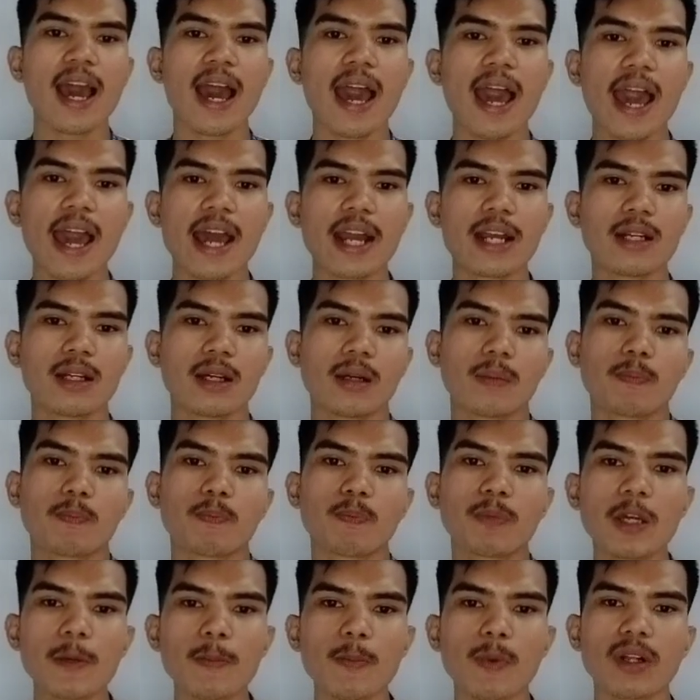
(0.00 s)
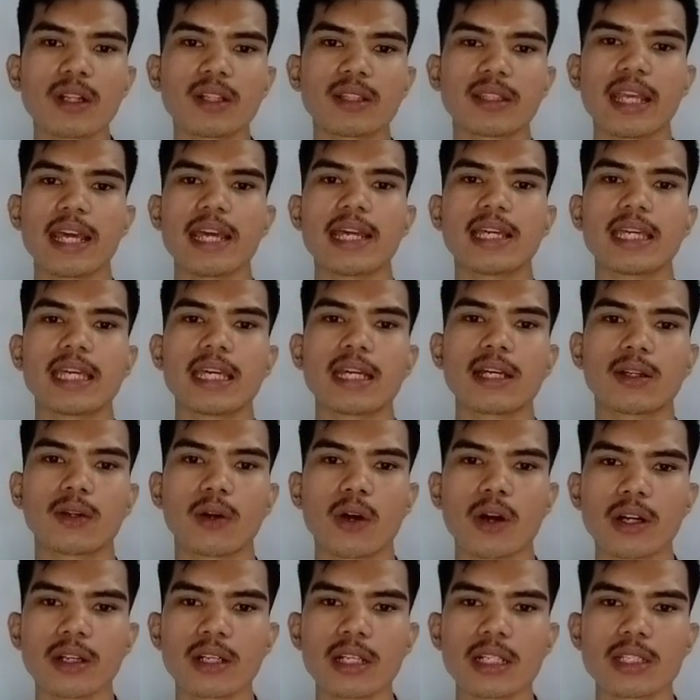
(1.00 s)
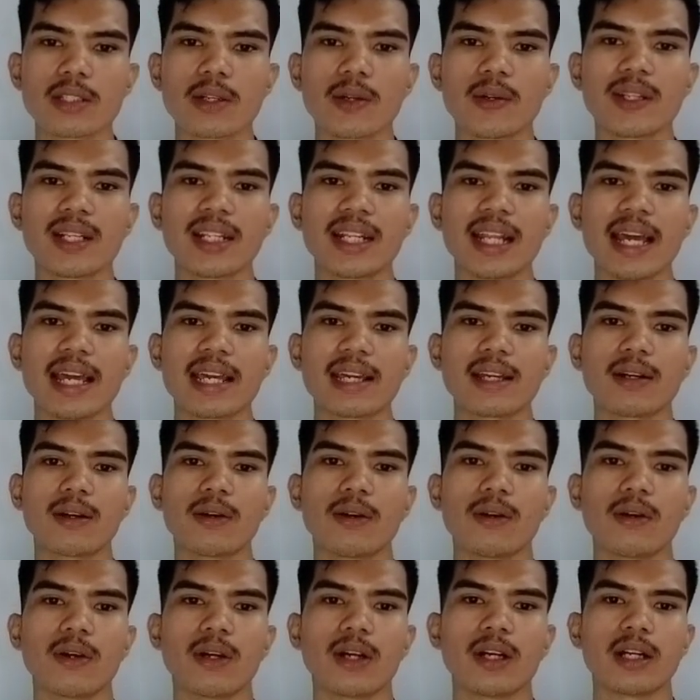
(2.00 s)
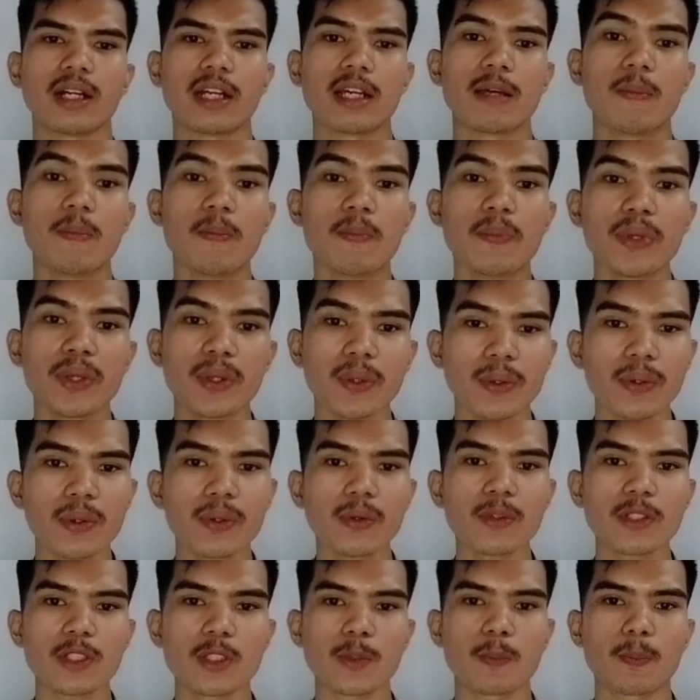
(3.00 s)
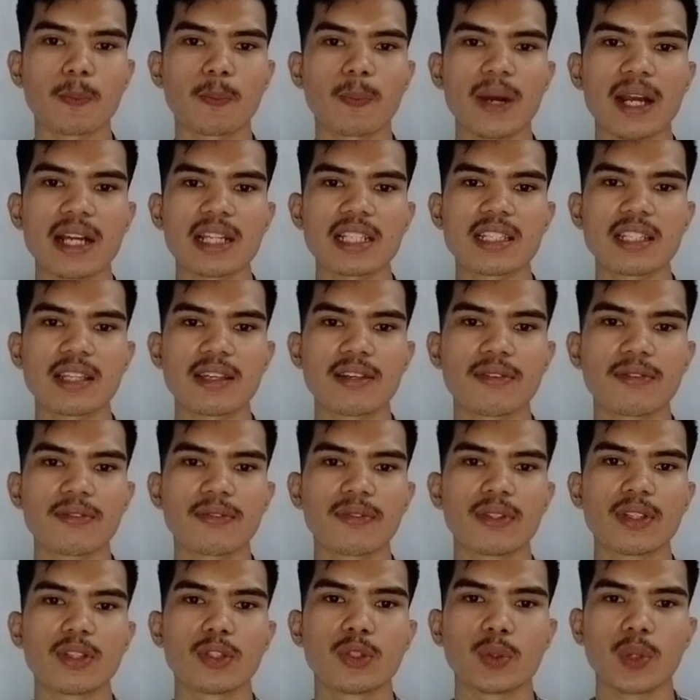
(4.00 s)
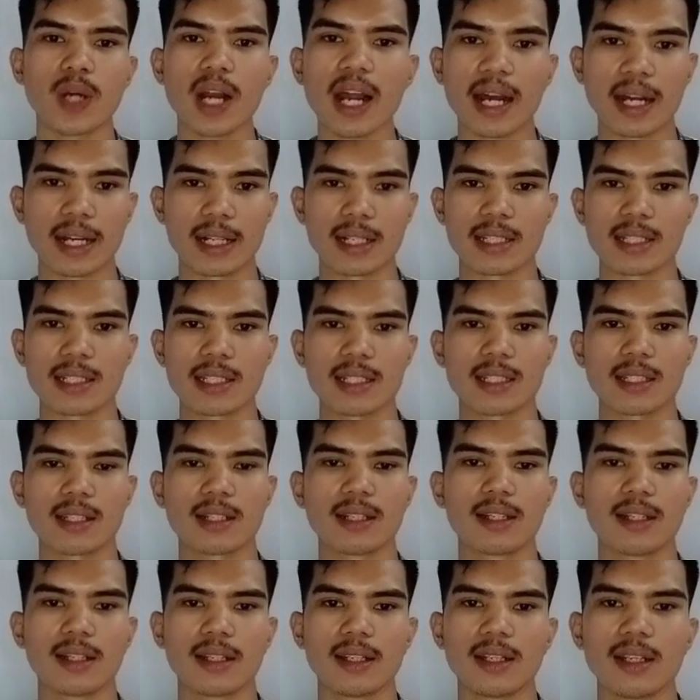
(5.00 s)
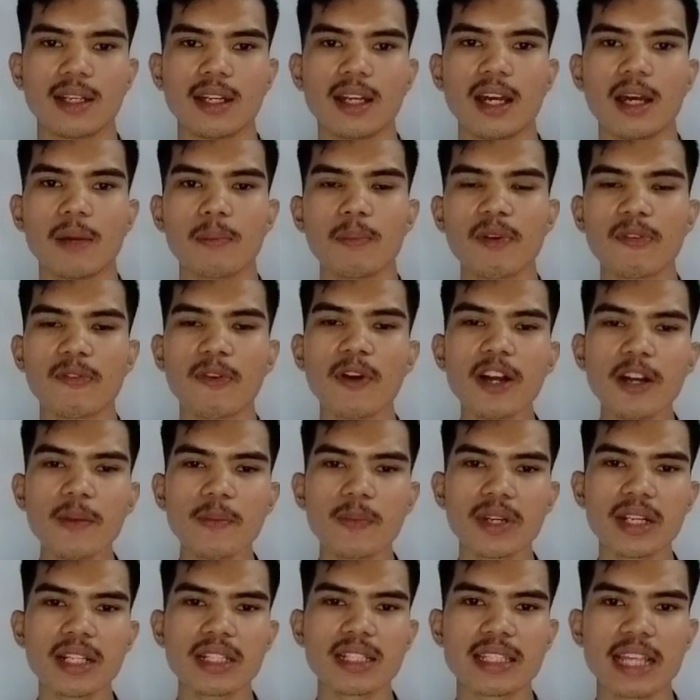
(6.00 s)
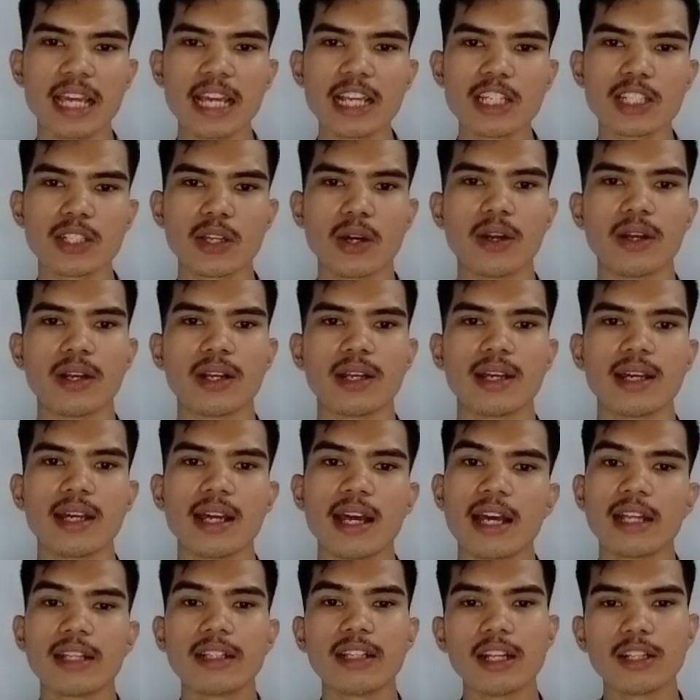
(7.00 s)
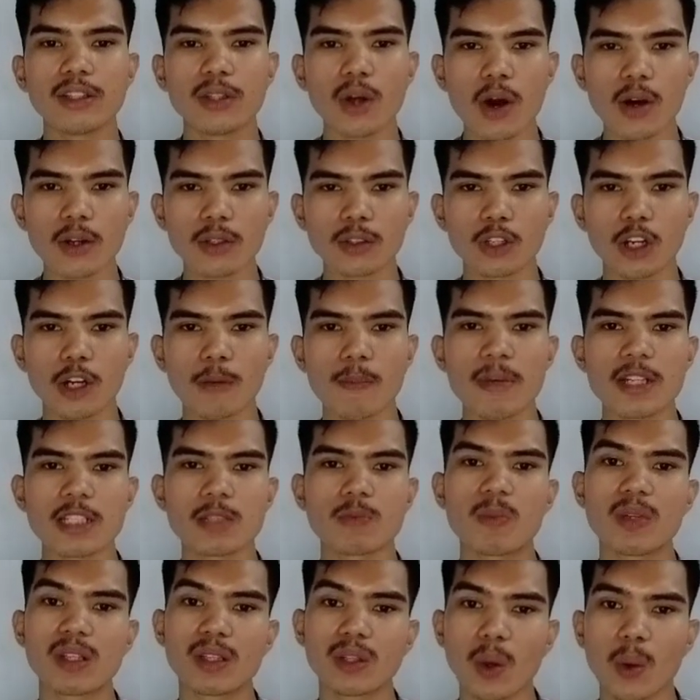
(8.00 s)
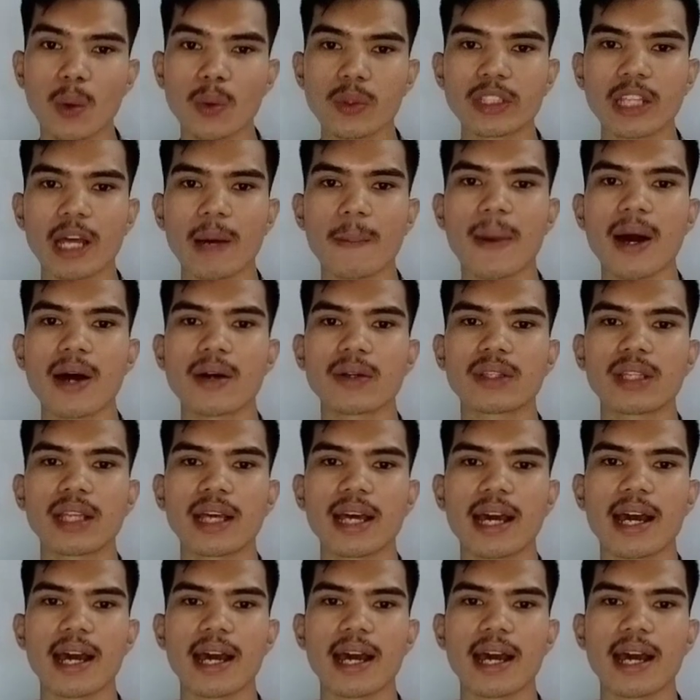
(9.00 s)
and people taking cortisone-like or immunosuppressive drugs. Before immunization, the doctor must be told about